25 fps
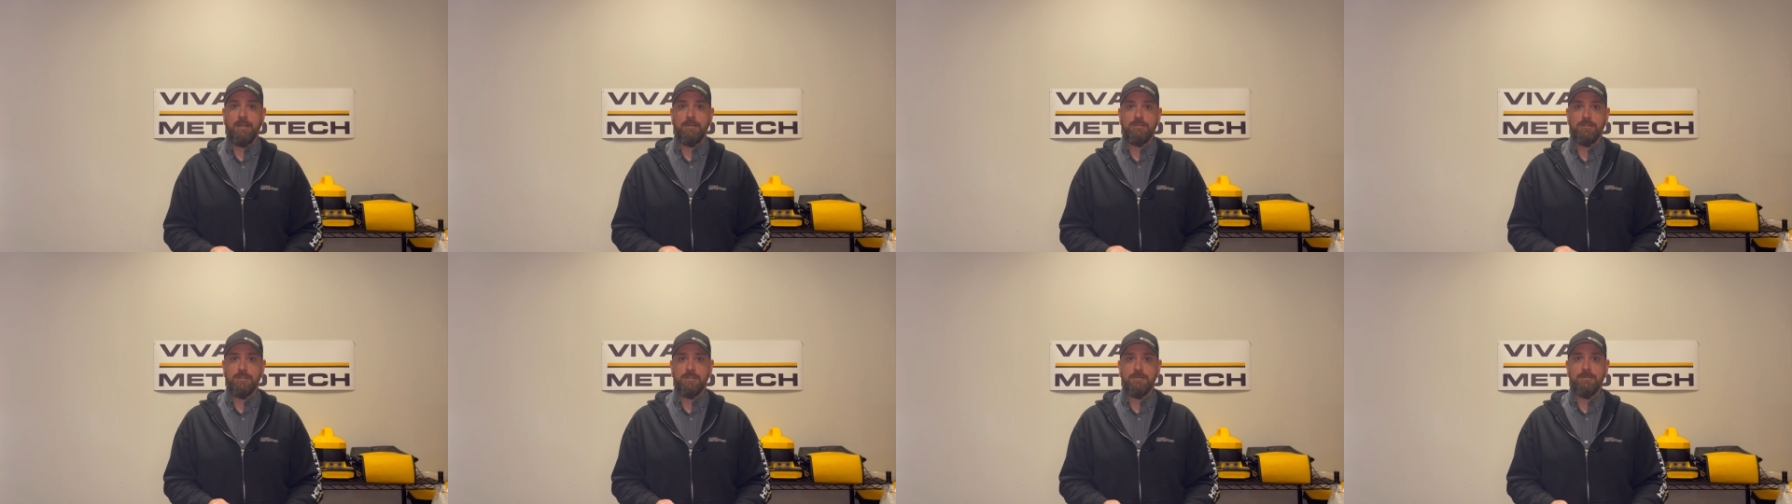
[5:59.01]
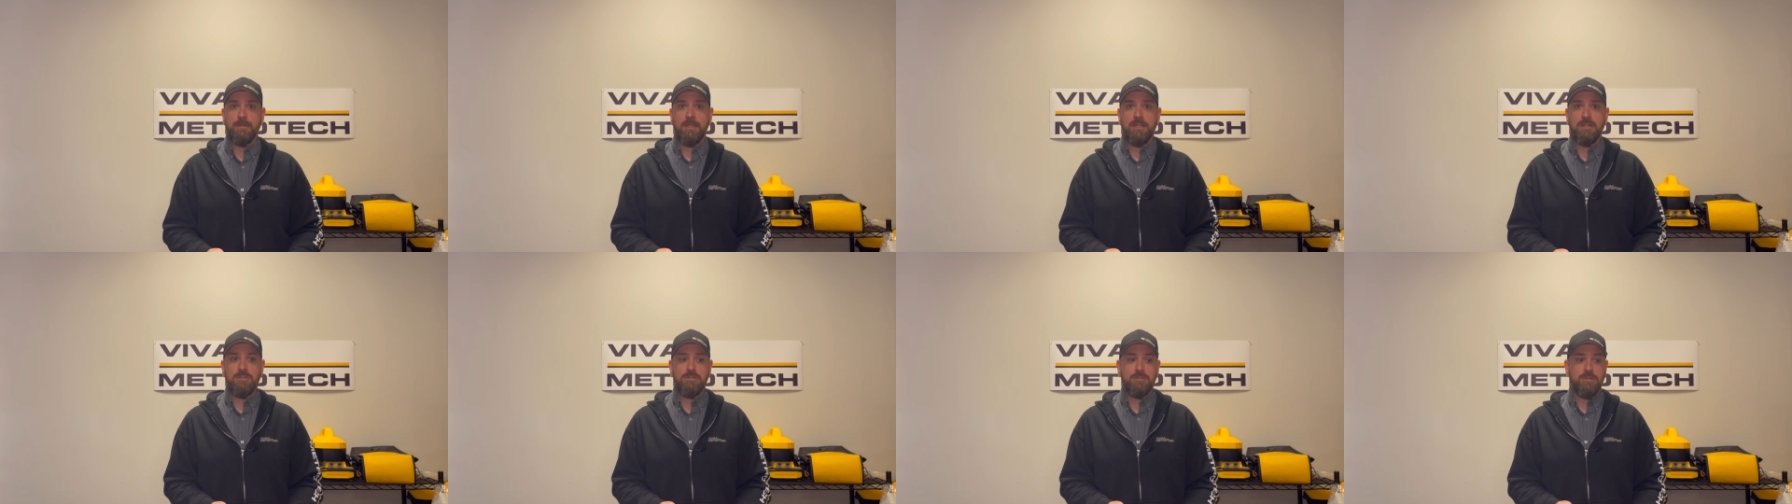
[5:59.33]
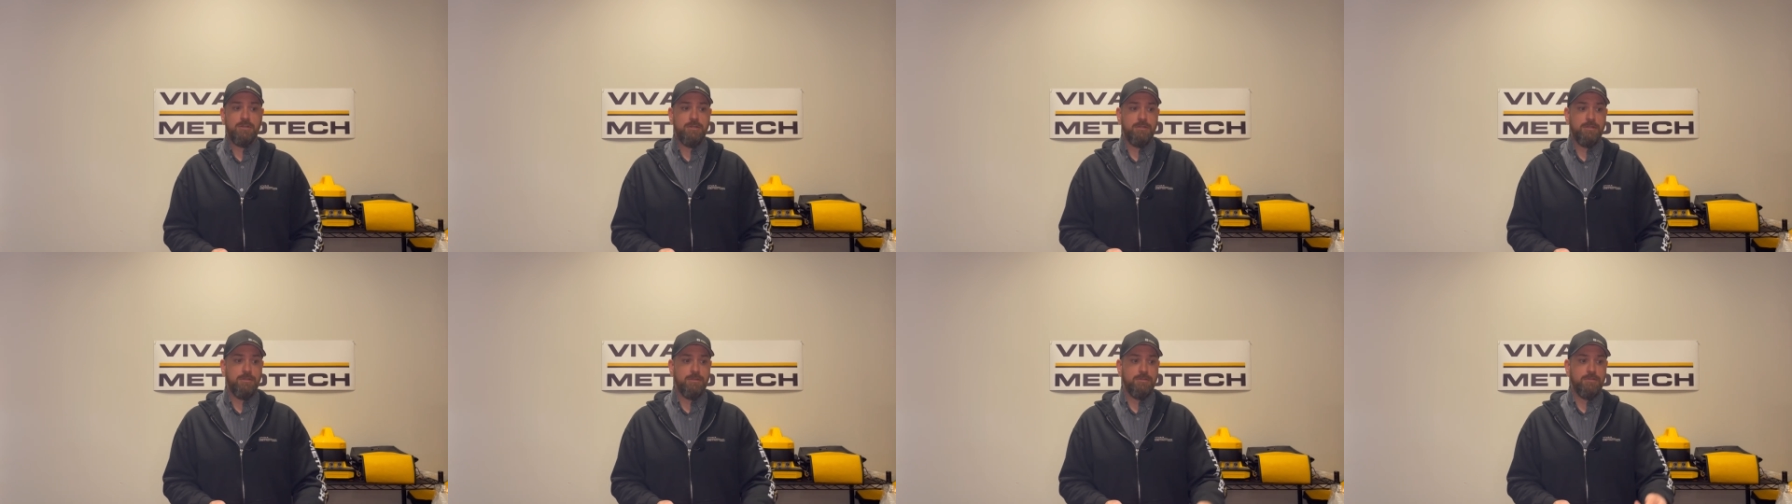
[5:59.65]
Just make
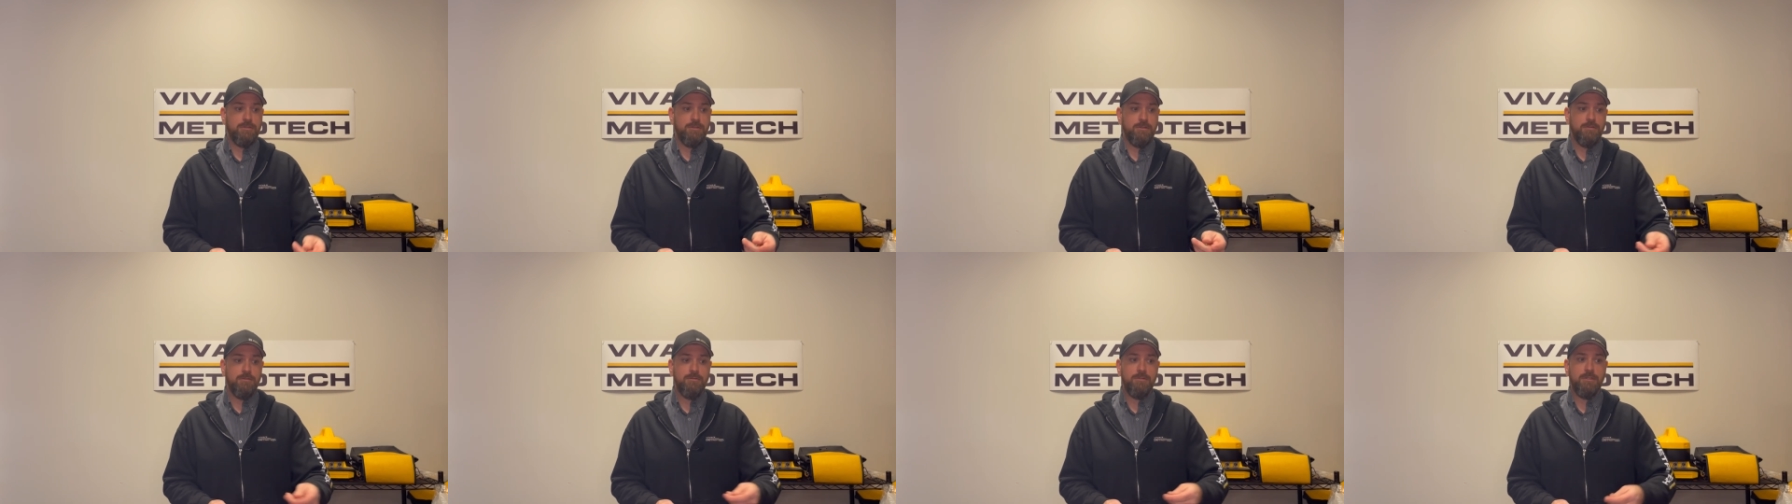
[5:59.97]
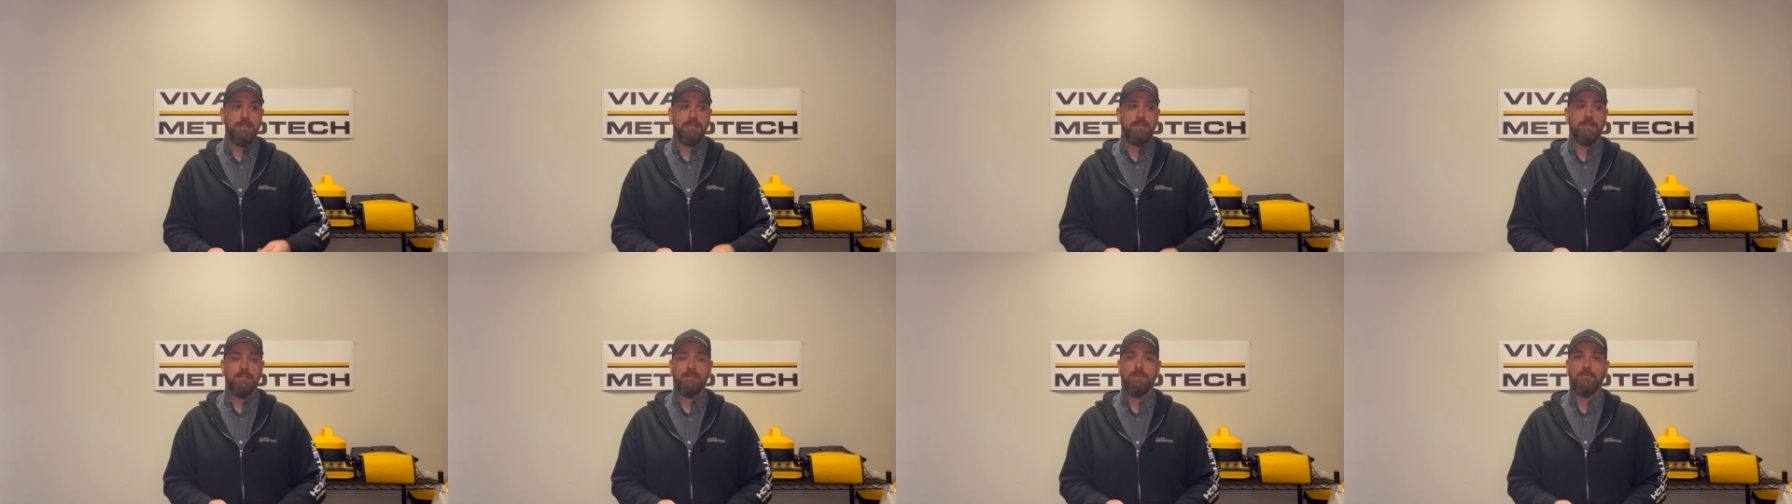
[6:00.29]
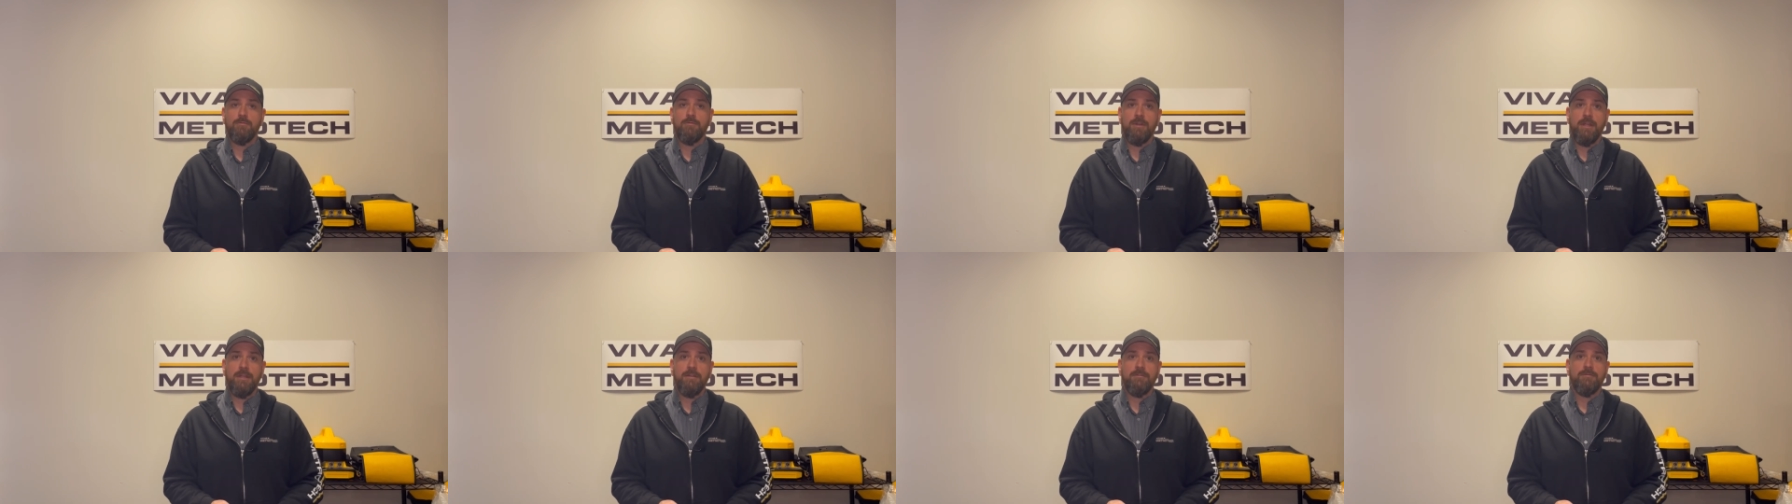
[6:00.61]
sure you're tuned into the
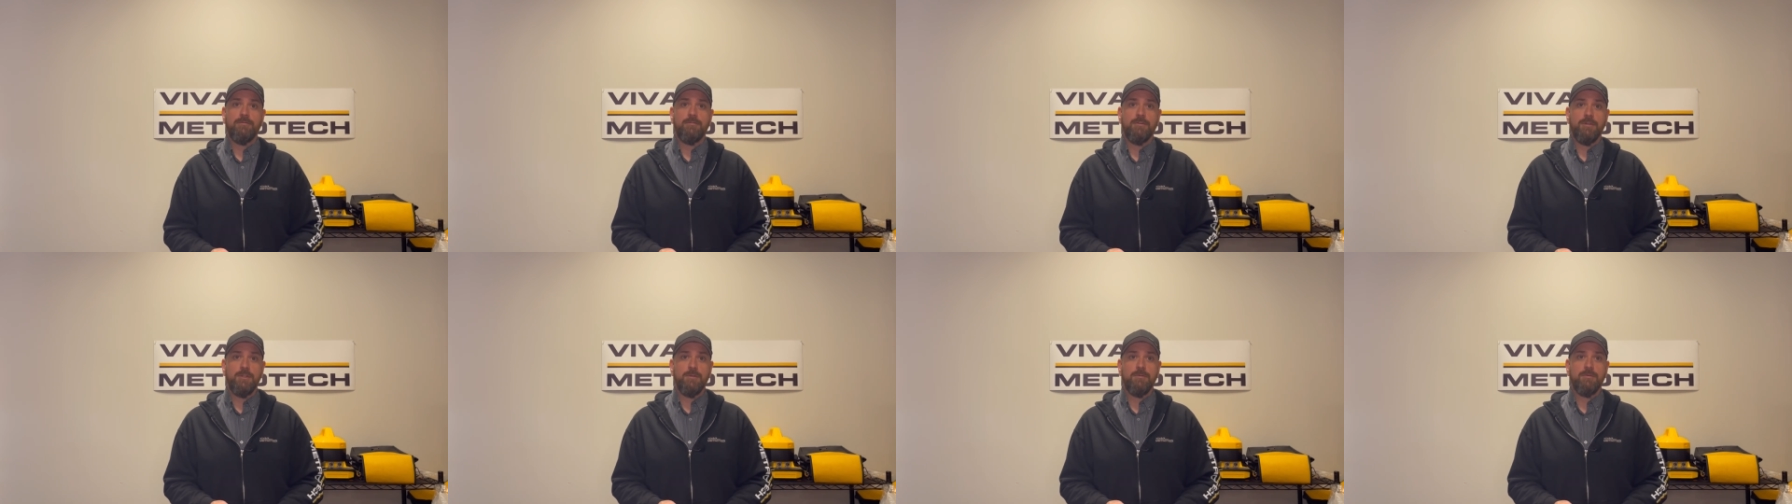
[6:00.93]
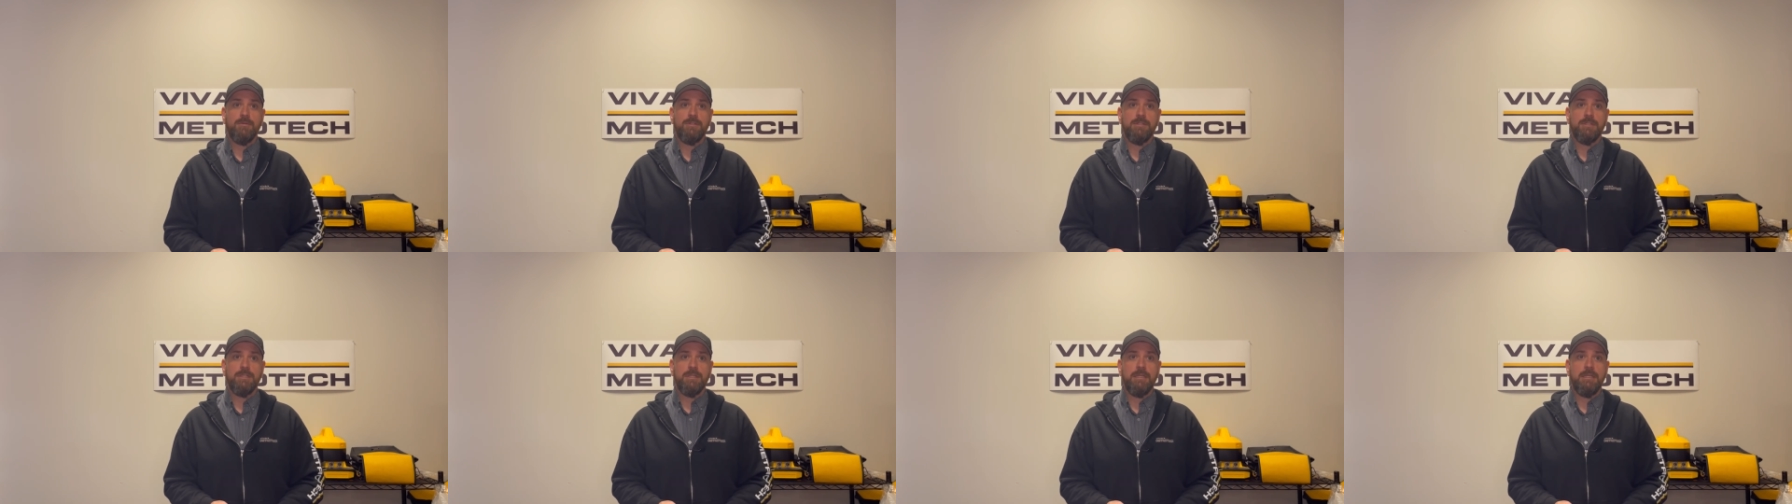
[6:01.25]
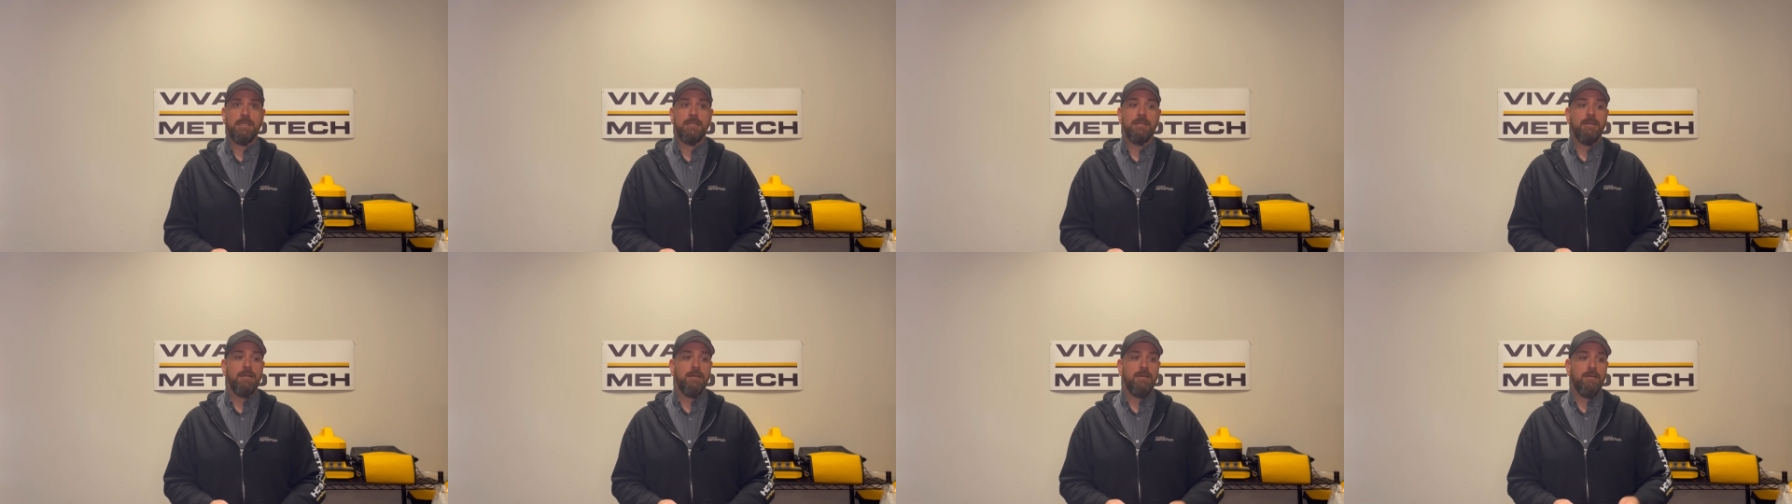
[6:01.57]
right
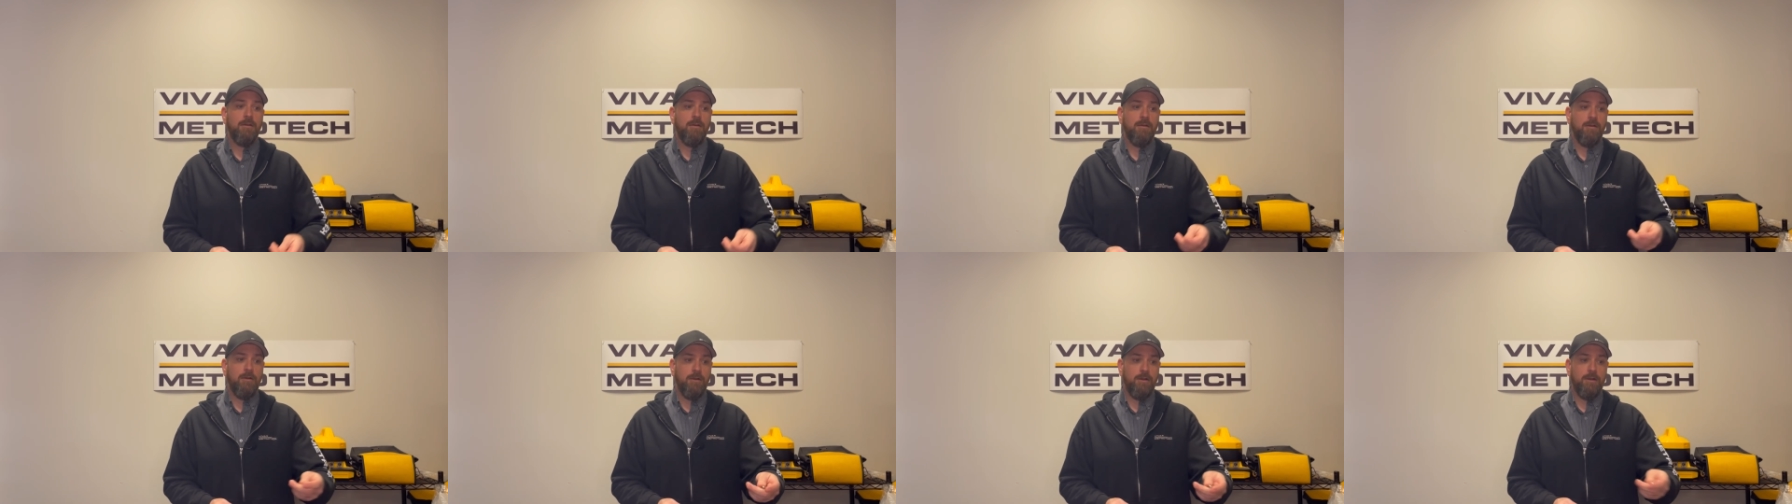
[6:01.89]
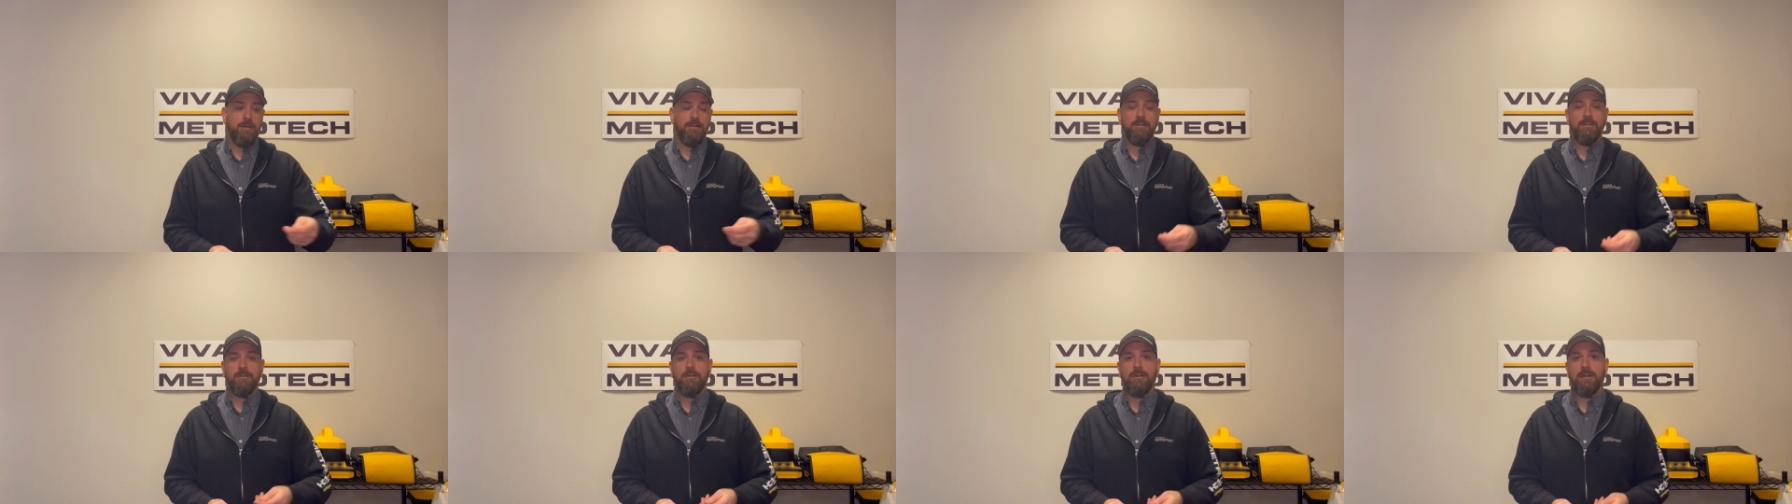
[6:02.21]
frequency on your